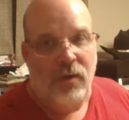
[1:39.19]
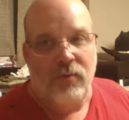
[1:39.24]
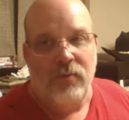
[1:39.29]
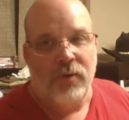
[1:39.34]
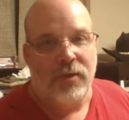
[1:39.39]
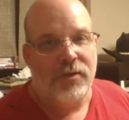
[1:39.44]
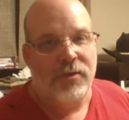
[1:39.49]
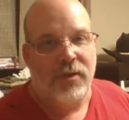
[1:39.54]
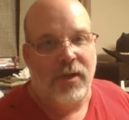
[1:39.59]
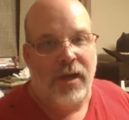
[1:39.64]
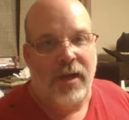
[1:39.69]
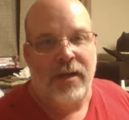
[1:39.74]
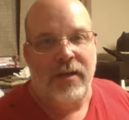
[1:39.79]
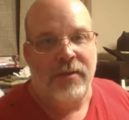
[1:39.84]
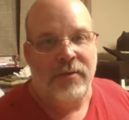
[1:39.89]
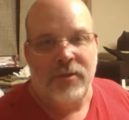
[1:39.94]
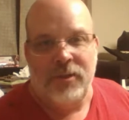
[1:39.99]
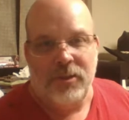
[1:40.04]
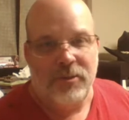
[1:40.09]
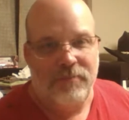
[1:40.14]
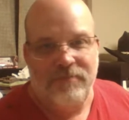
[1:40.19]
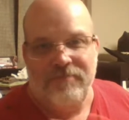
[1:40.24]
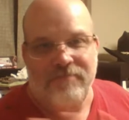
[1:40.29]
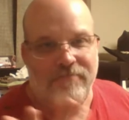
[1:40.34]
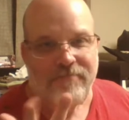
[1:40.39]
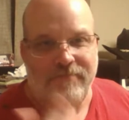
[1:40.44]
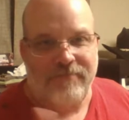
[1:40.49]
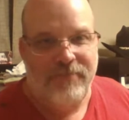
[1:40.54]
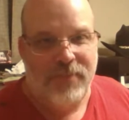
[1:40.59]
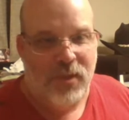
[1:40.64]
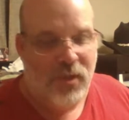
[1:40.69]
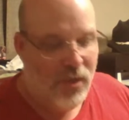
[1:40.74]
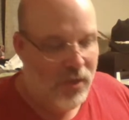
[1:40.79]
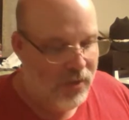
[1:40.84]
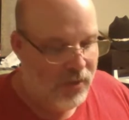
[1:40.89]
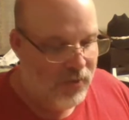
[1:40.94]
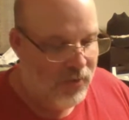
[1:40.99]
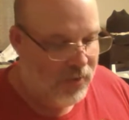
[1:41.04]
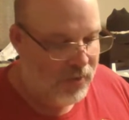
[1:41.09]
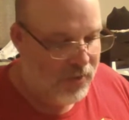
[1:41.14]
overexcited and just
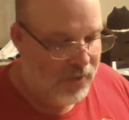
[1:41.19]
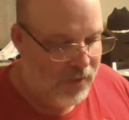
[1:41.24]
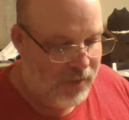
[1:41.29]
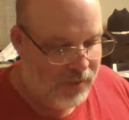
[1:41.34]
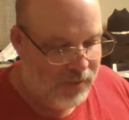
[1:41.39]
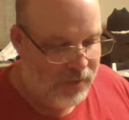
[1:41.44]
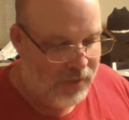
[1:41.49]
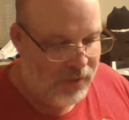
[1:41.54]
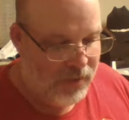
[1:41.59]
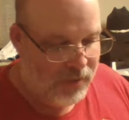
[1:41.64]
started going crazy.